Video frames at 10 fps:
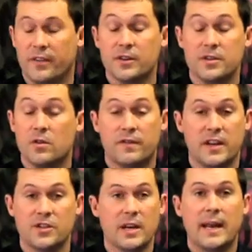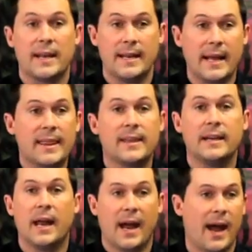there's no vision,
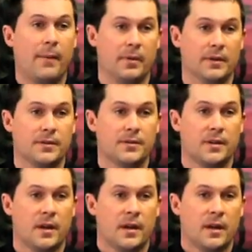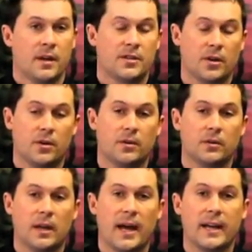nothing happens. So
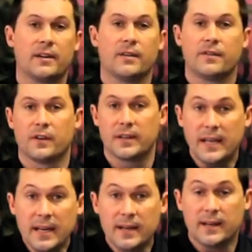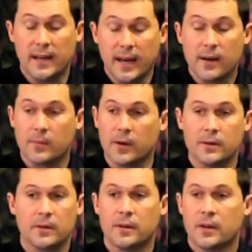like for Keenan and
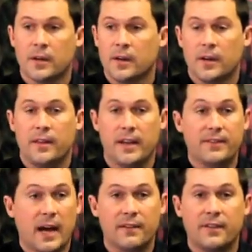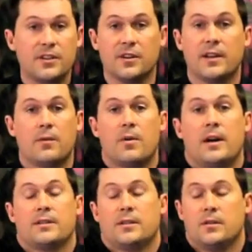Cameron, they've got vision. They
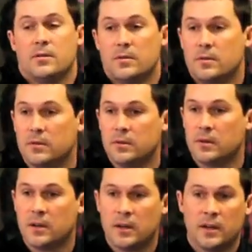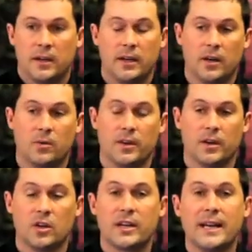want to, you know, when
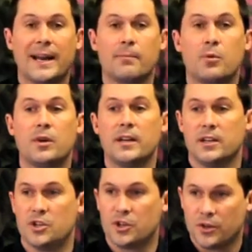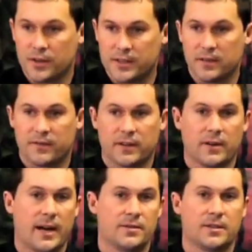they're looking at putting insurance in for
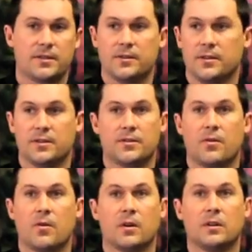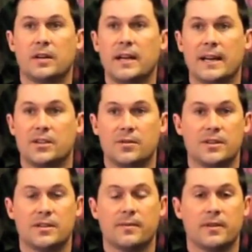graduate students or looking at doing
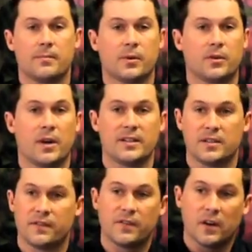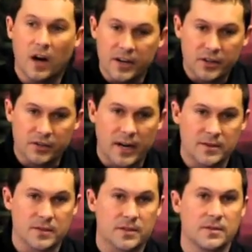something progressive for
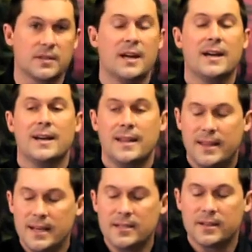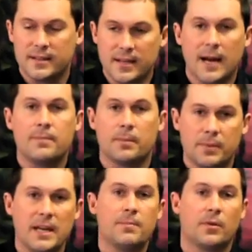undergraduate students, these are the type of
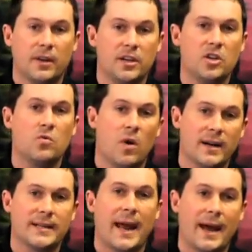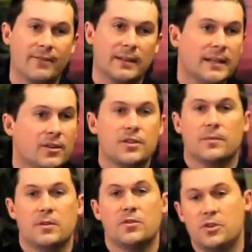people that you want to have in
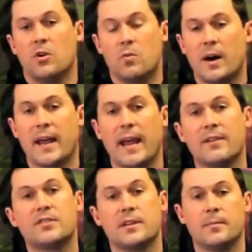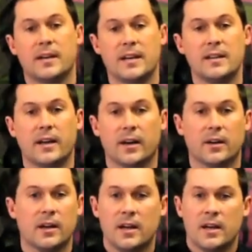leadership. You don't want to have somebody in
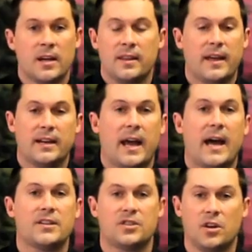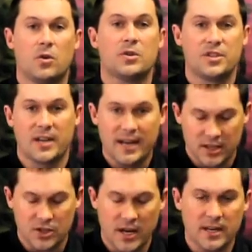there that has no
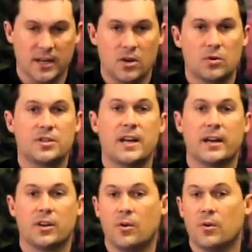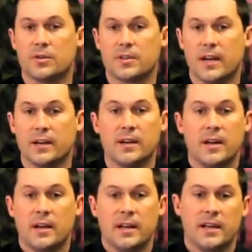set agenda, no set goals. And
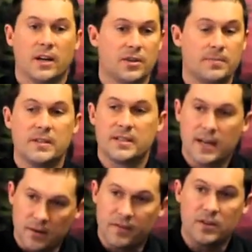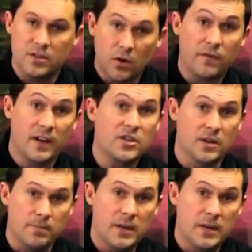you know, it's been said, if there's no vision,